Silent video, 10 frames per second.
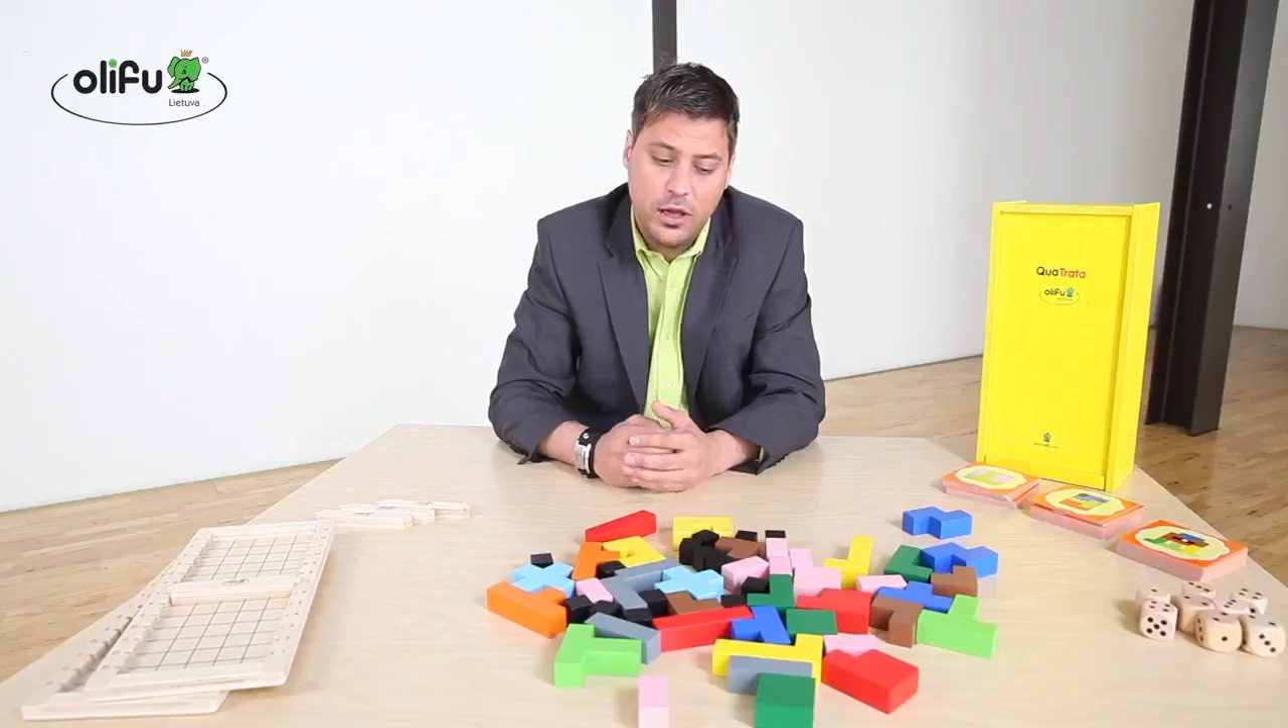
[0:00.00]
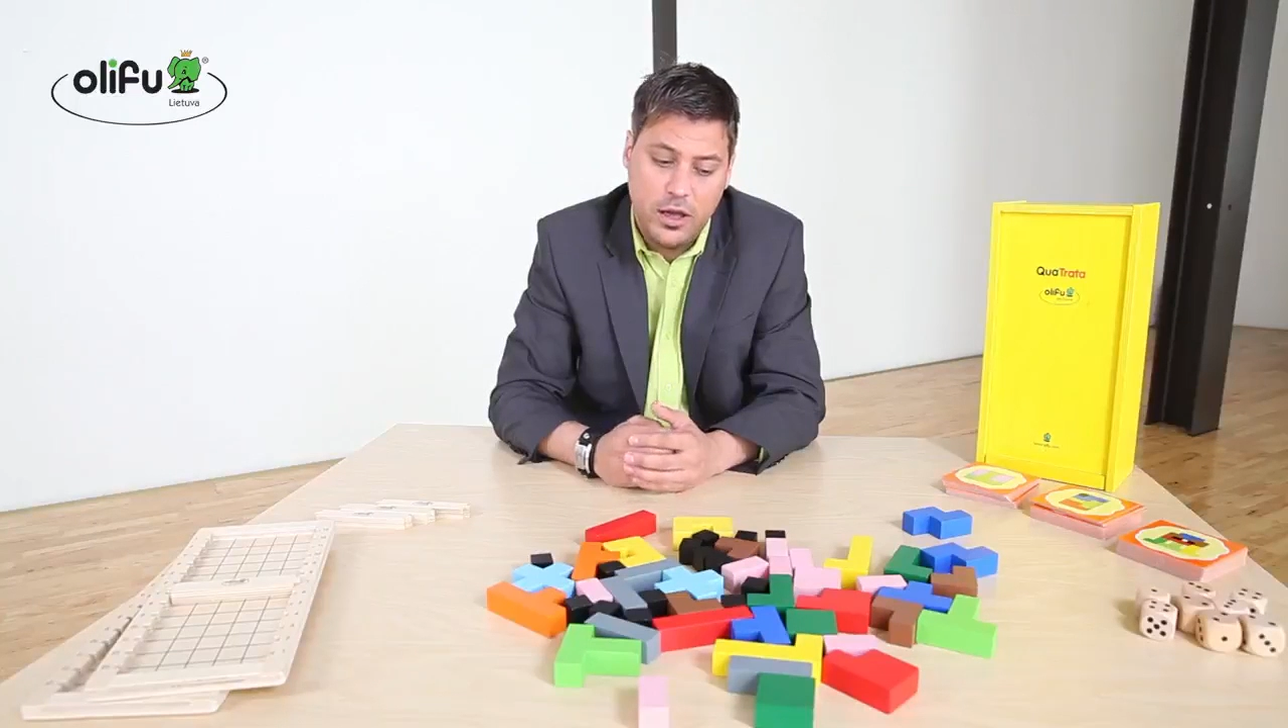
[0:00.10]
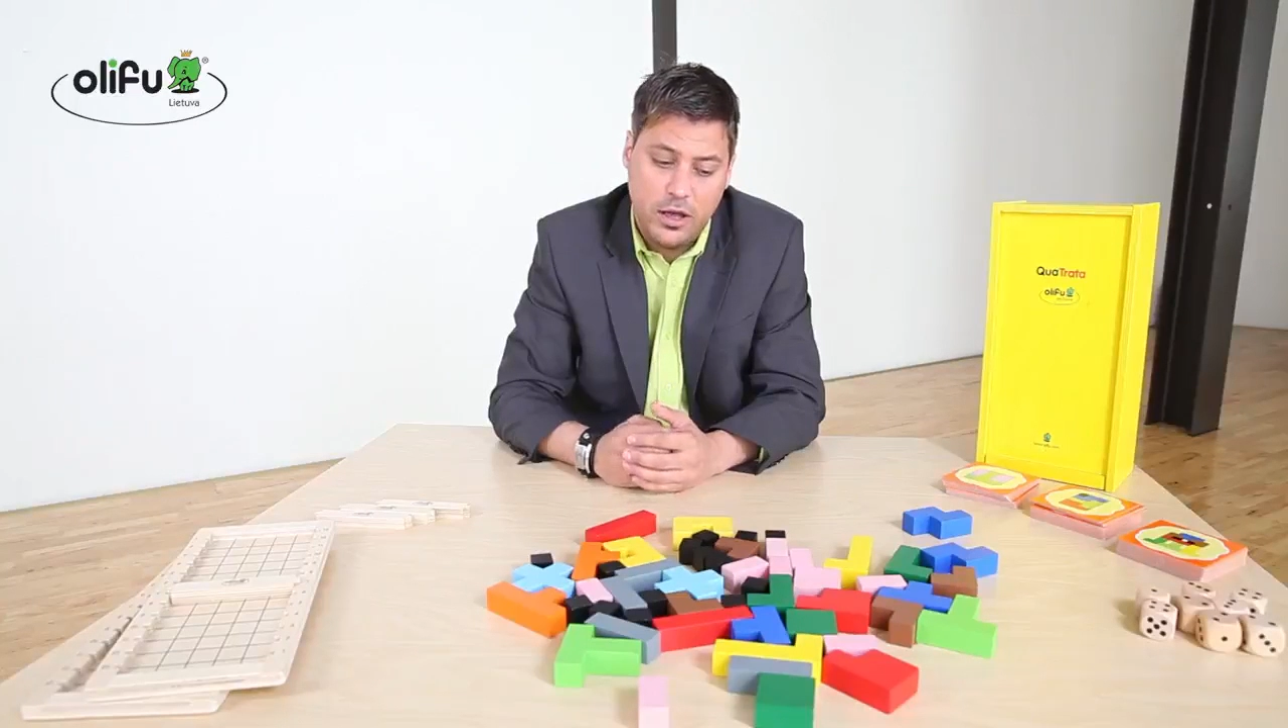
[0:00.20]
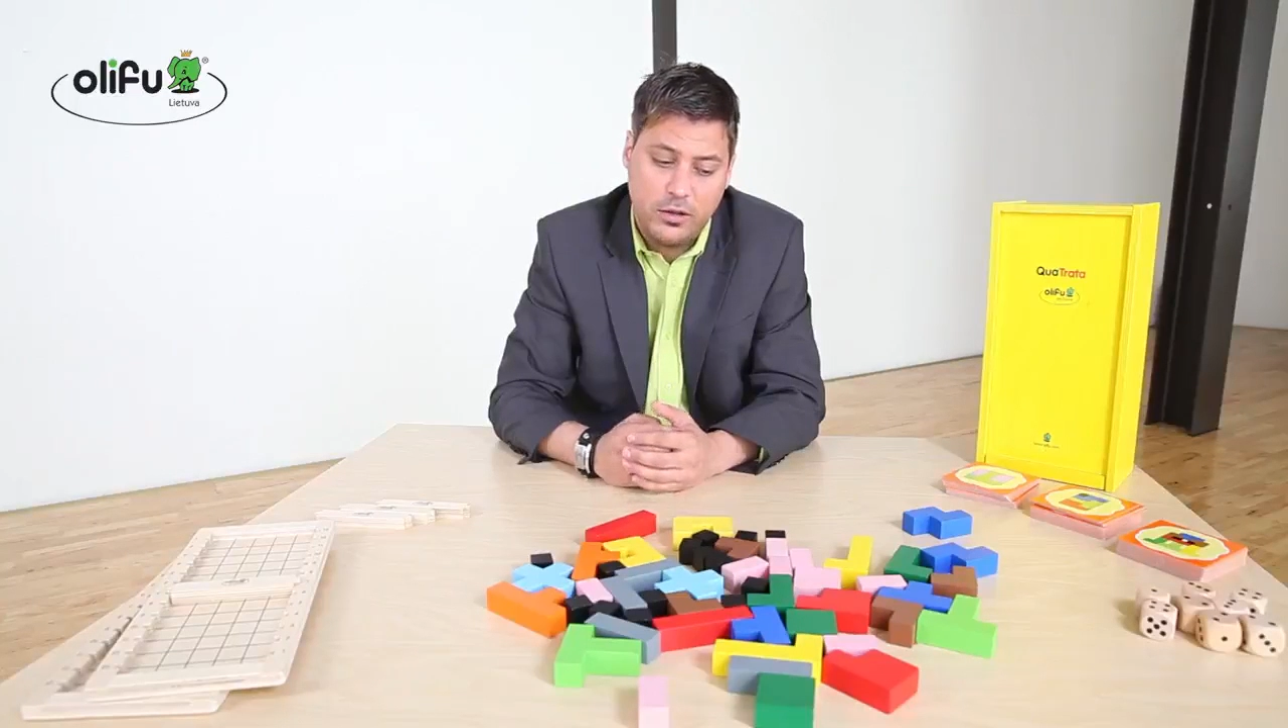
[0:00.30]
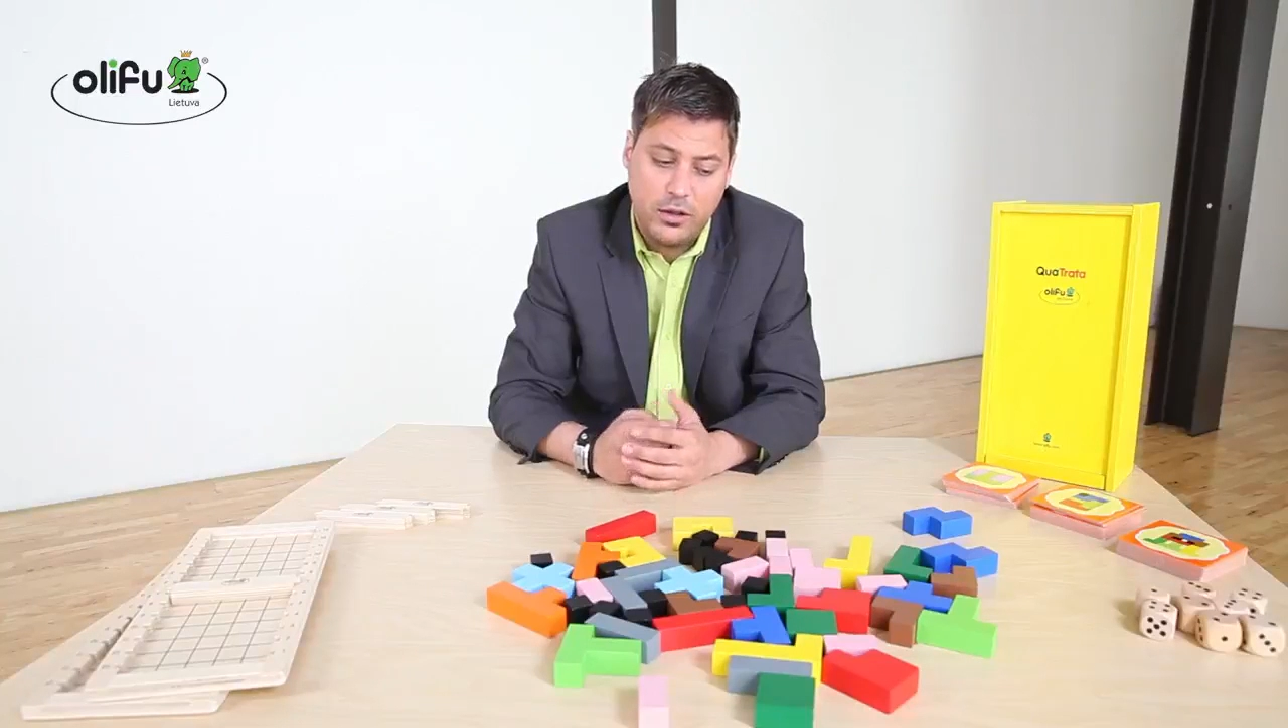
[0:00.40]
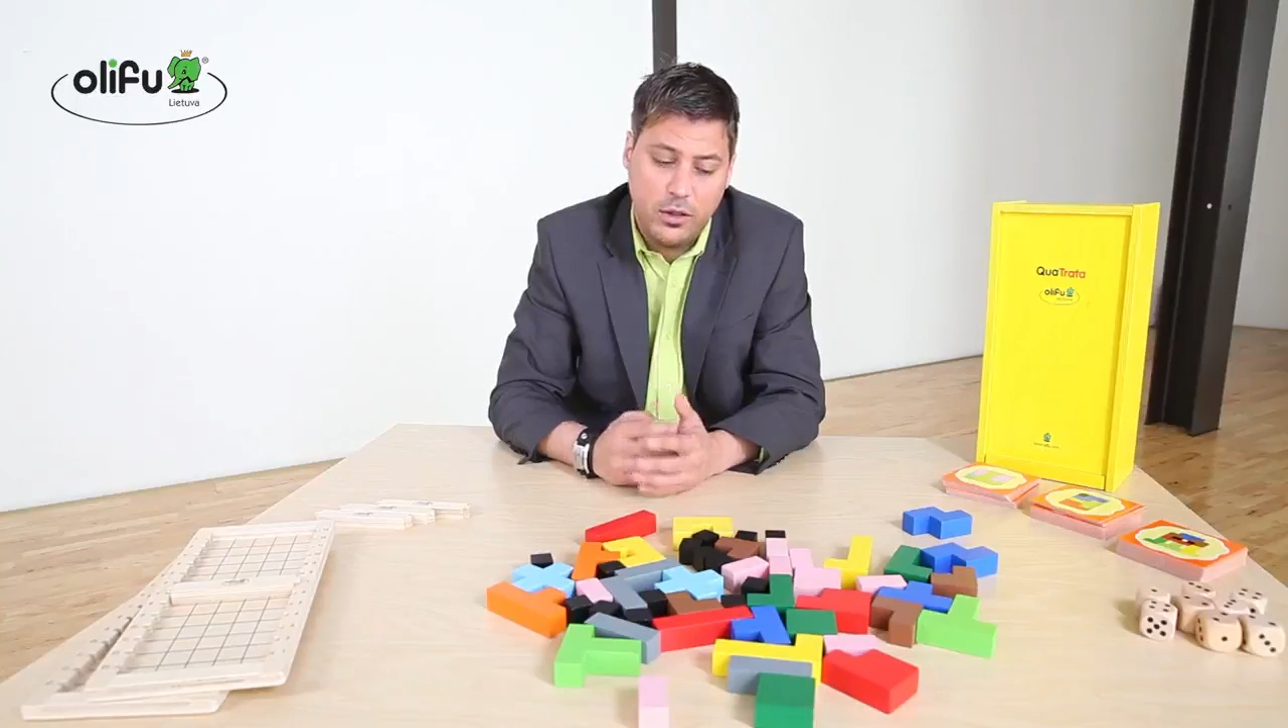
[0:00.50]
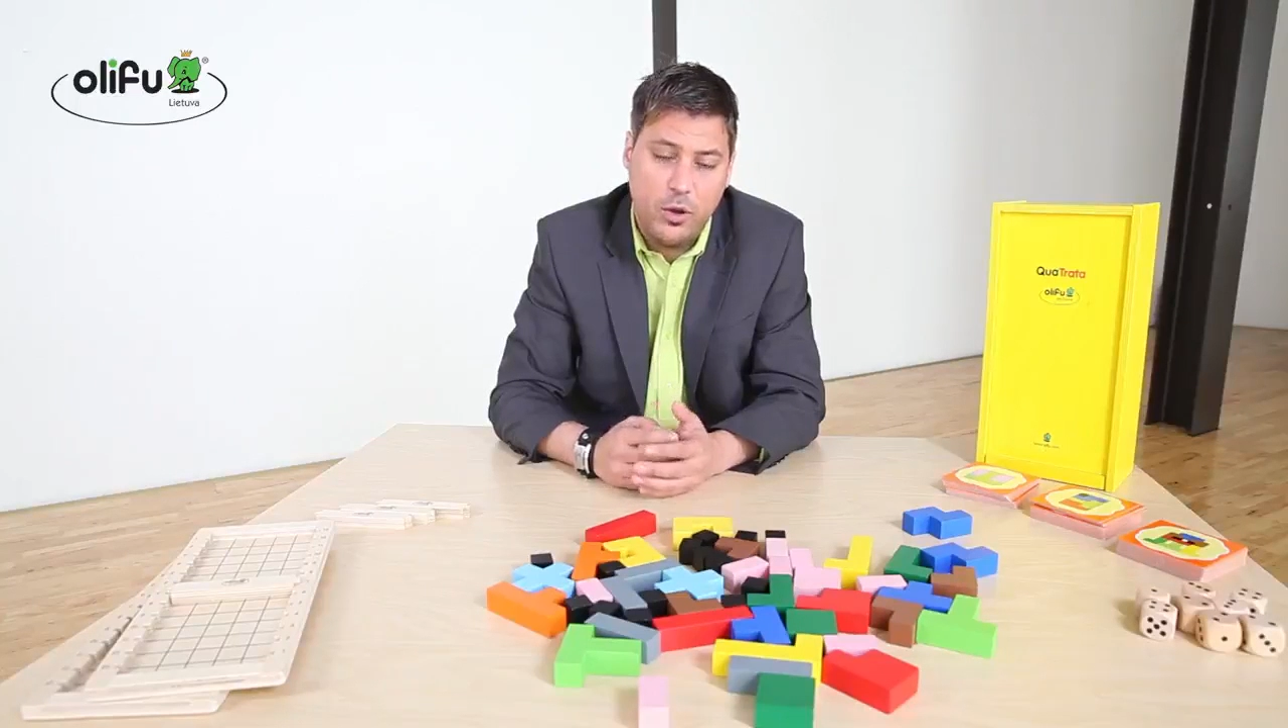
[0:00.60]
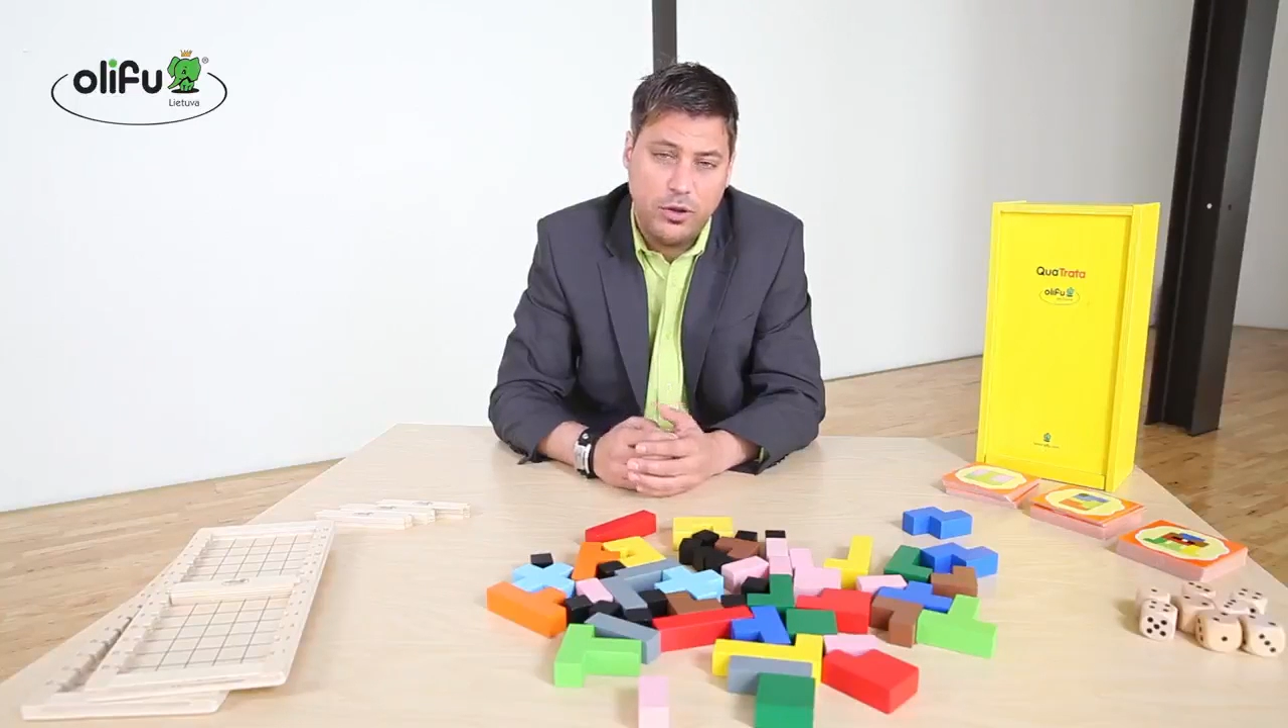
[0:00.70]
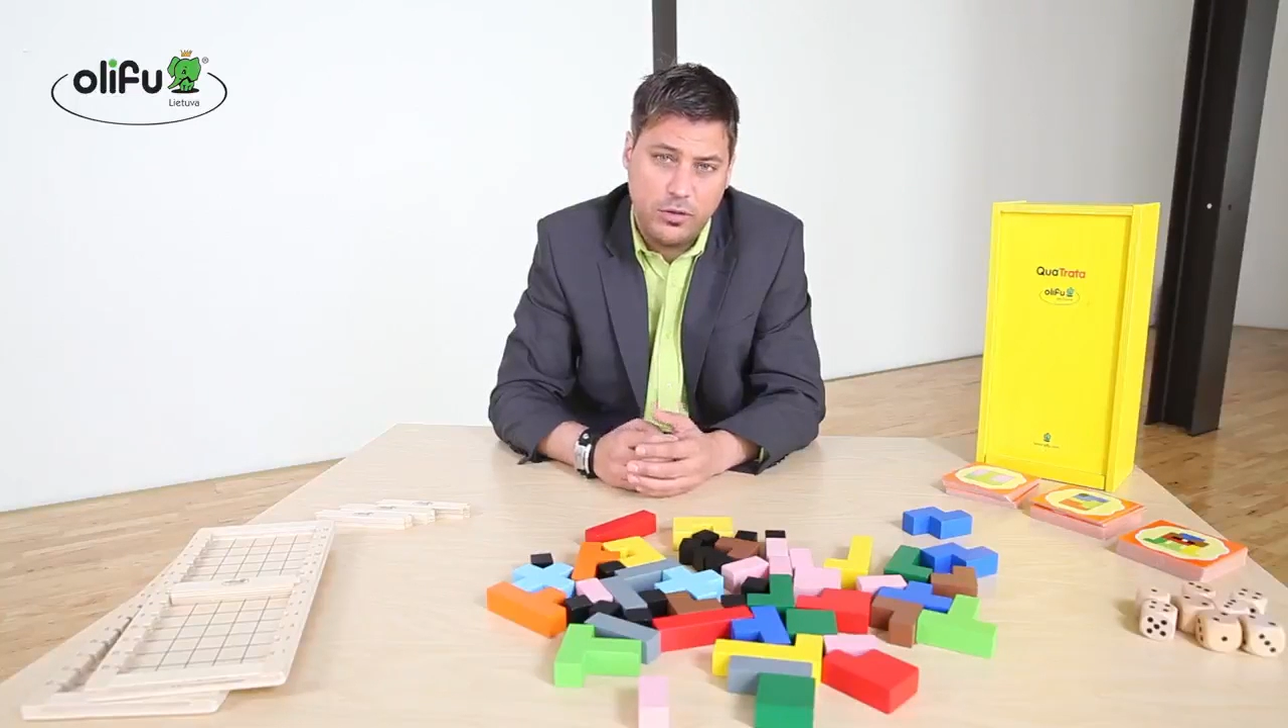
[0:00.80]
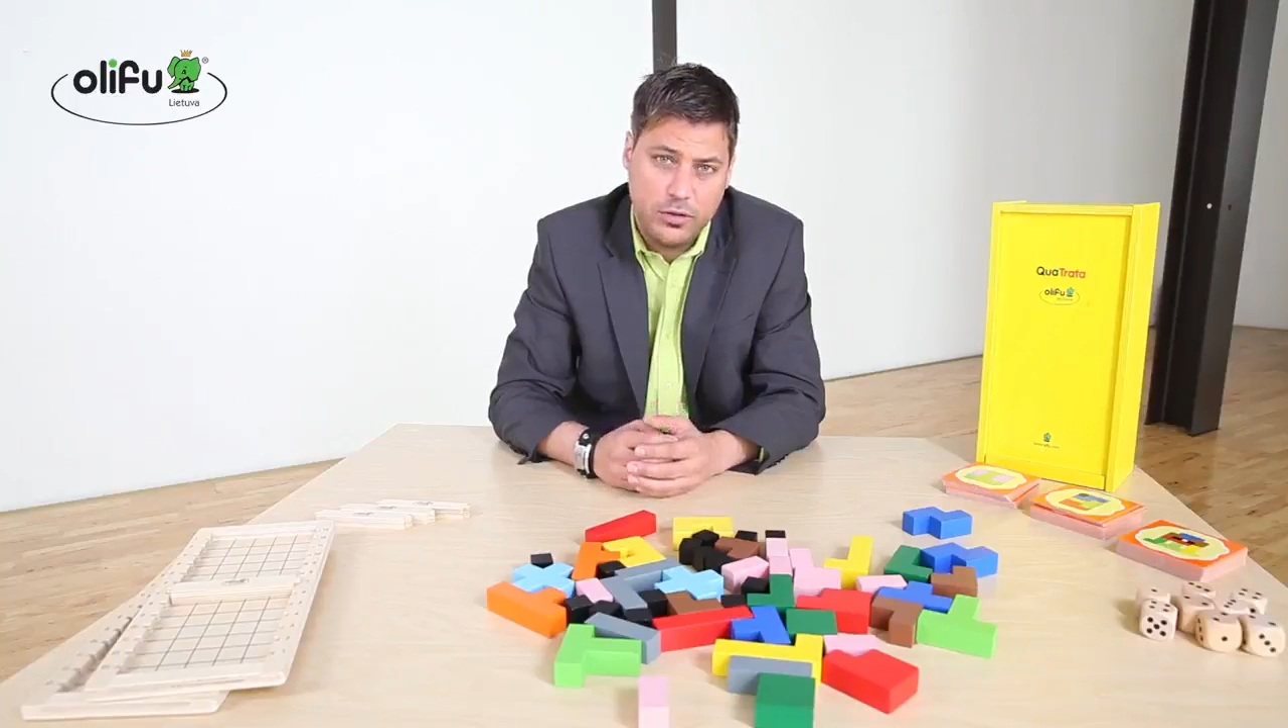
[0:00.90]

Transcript: and learning